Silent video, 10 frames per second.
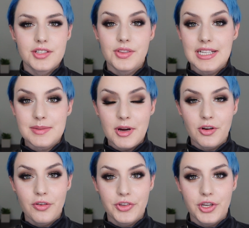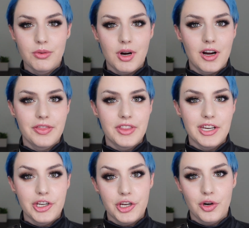So that's my review on
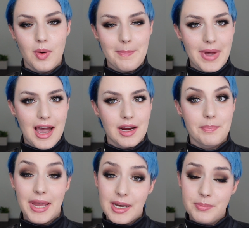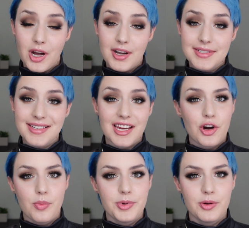the new MAC paint pots. I
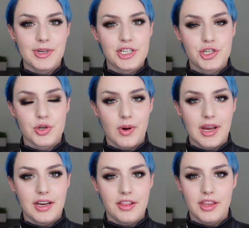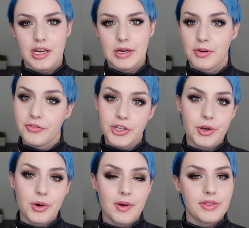hope you enjoyed the
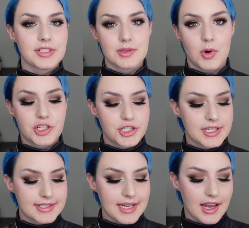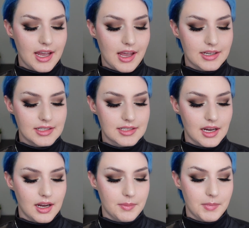review, the swatches, and
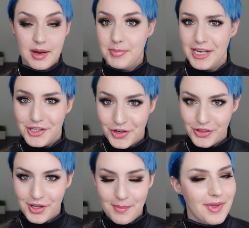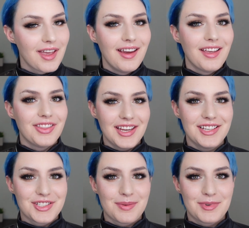my opinion on them. Thank
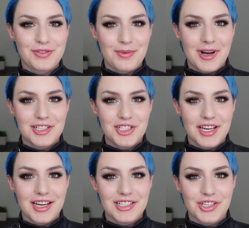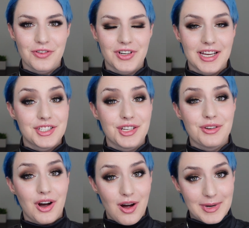you so much for watching. Don't forget to
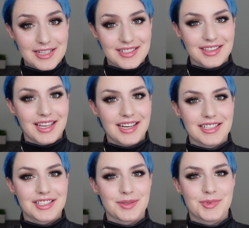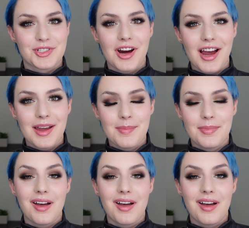comment, like, and subscribe.